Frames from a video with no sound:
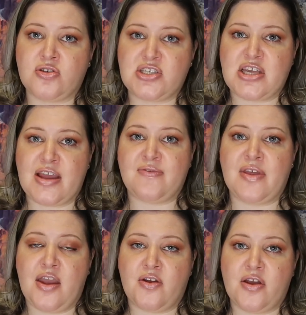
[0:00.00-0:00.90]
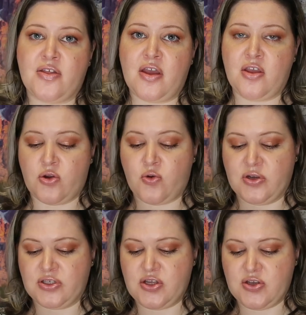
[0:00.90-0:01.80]
you shave the area that you're
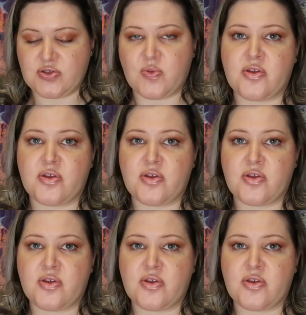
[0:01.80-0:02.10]
going to use,